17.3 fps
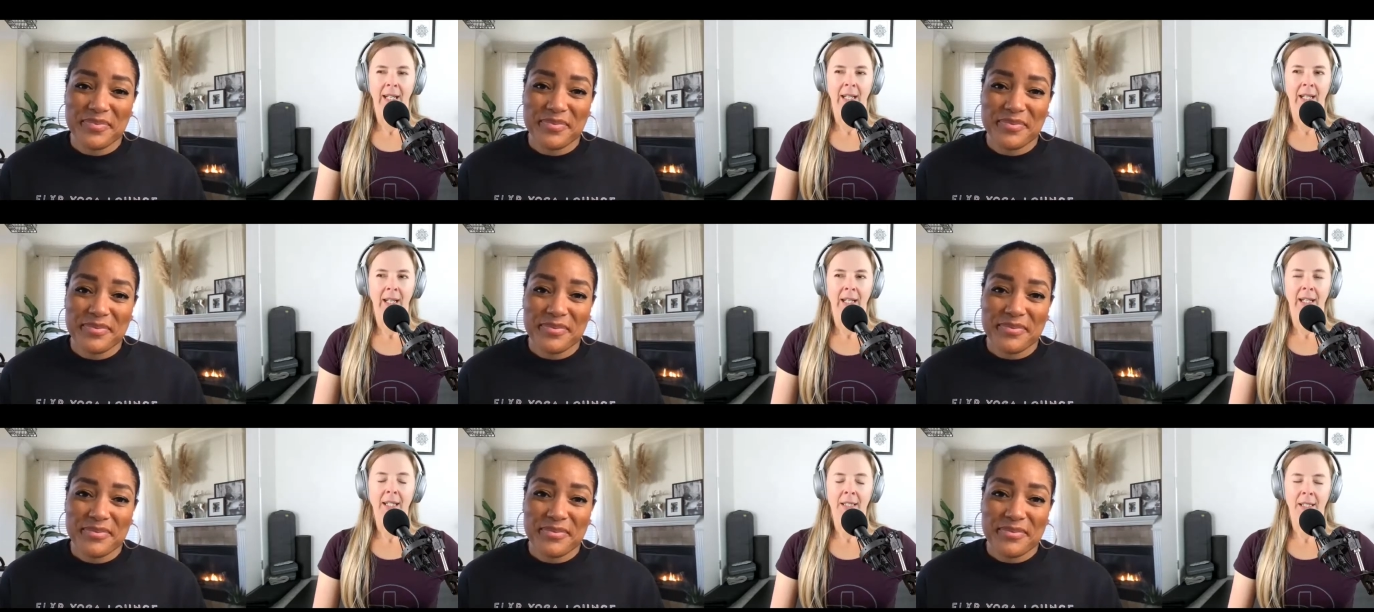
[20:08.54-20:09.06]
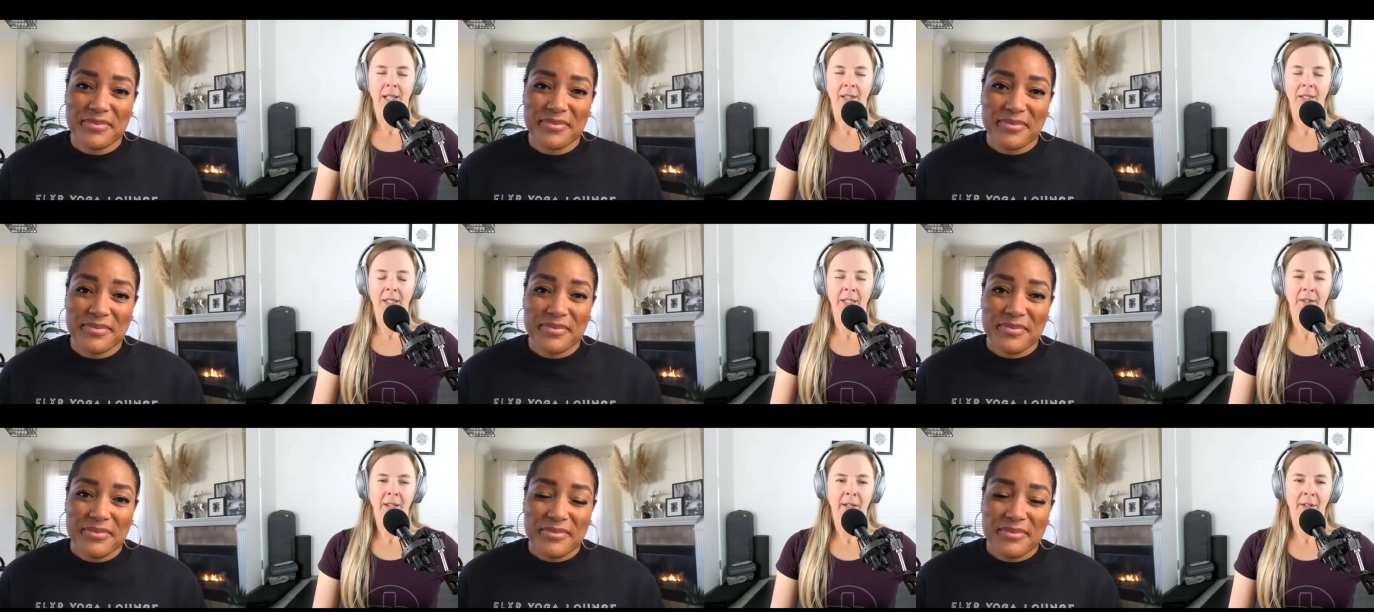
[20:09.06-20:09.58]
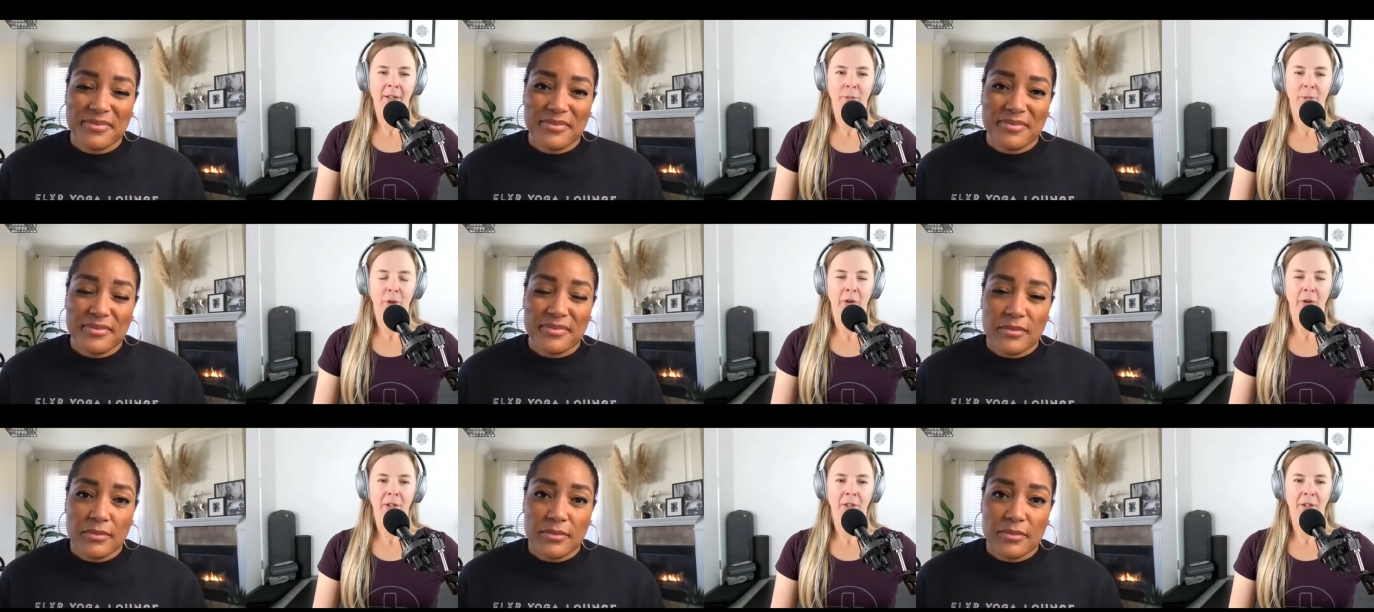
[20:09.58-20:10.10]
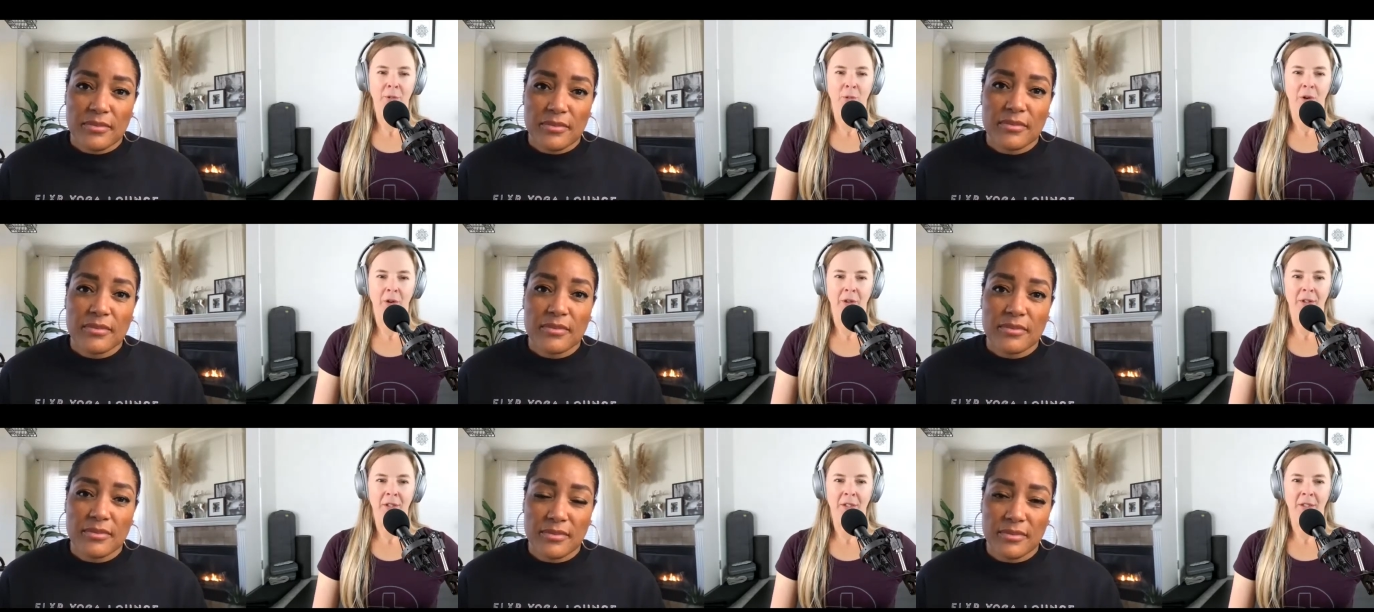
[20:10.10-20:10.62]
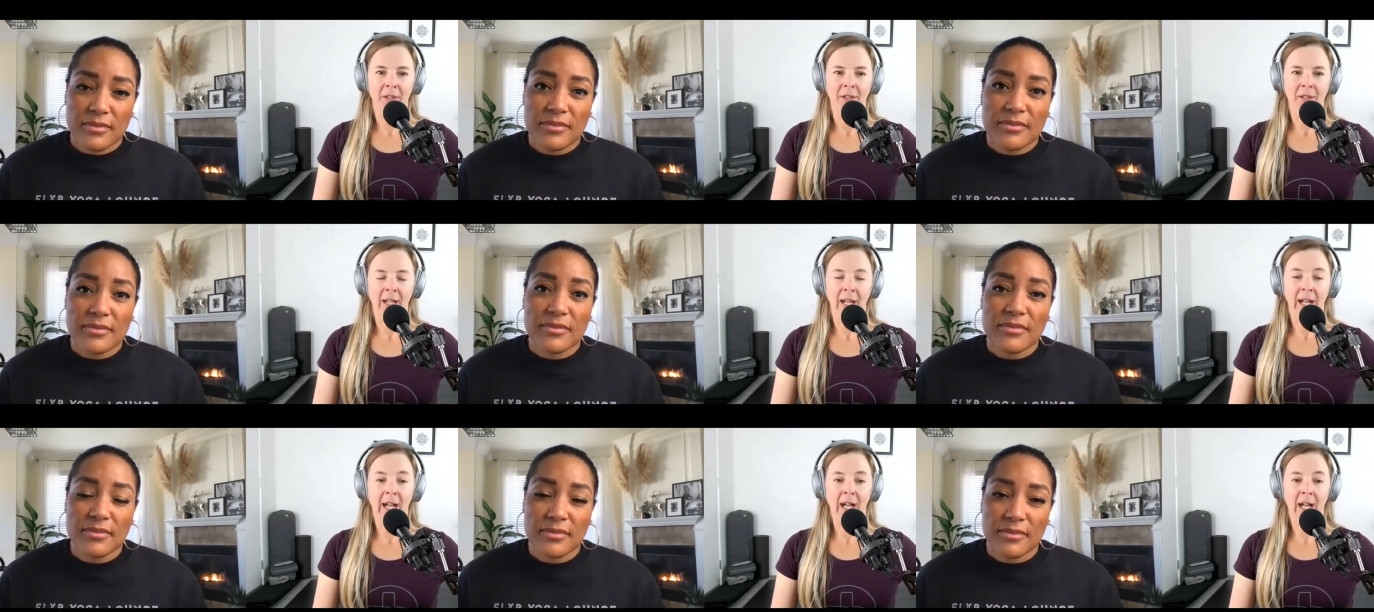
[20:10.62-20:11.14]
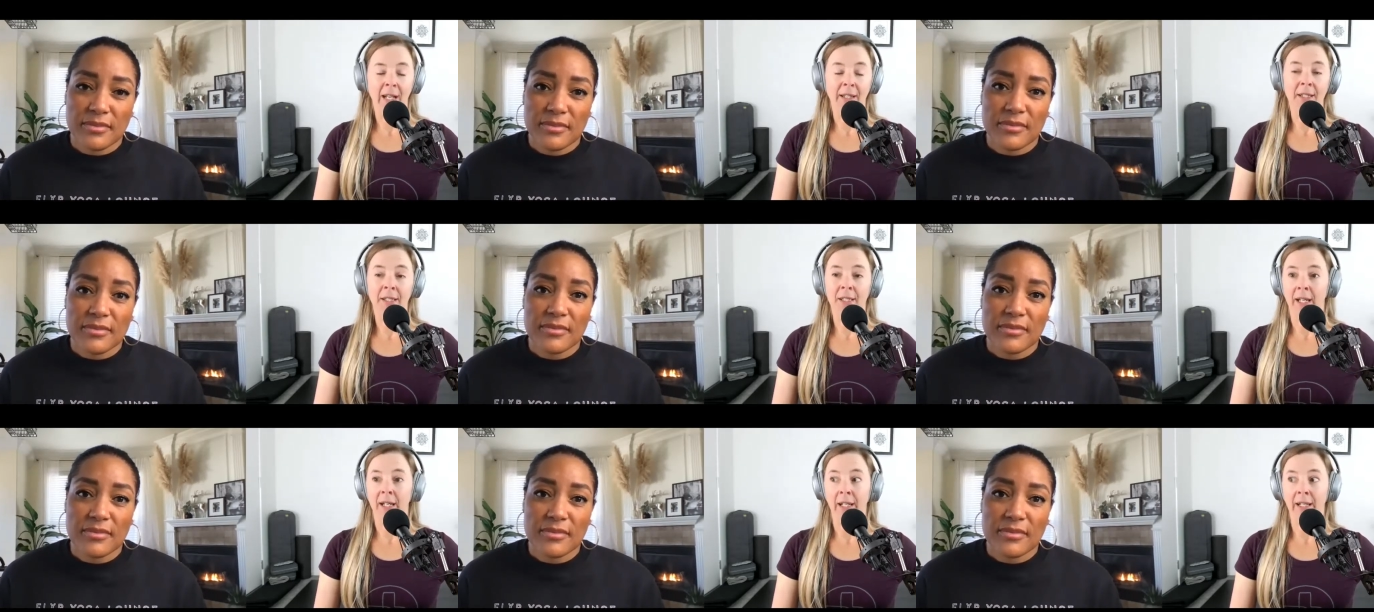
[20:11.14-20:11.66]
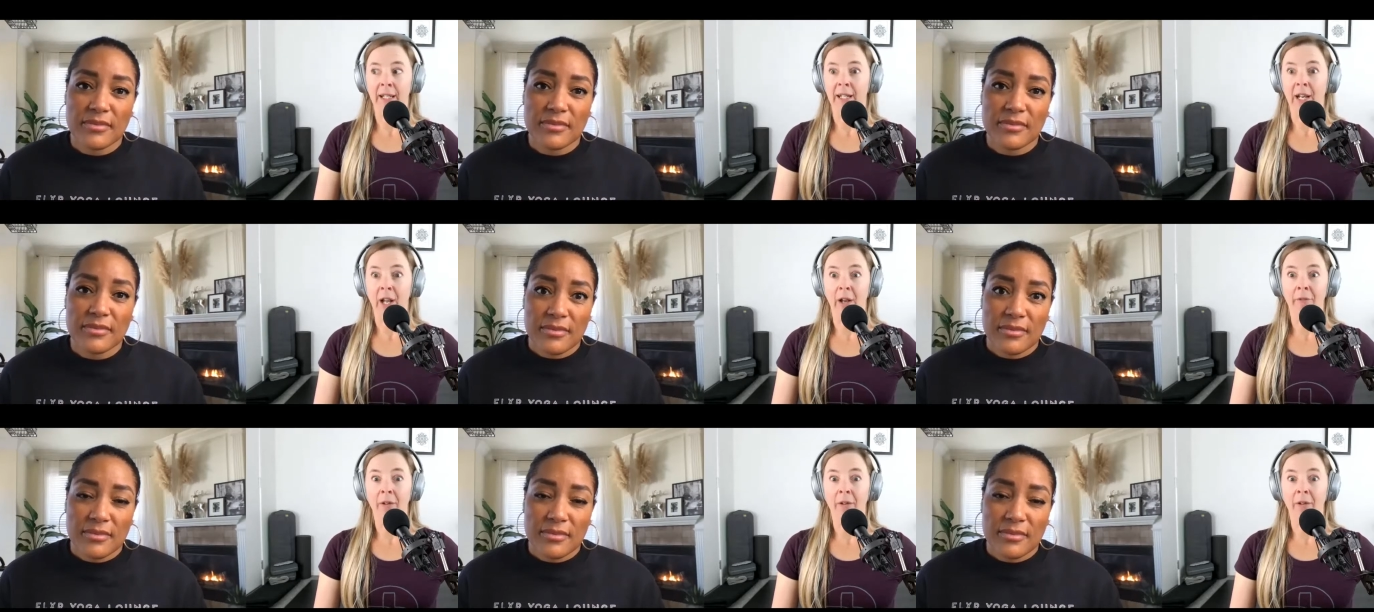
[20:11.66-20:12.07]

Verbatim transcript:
Speaker 1: And it sounds like that experience was unsettling enough,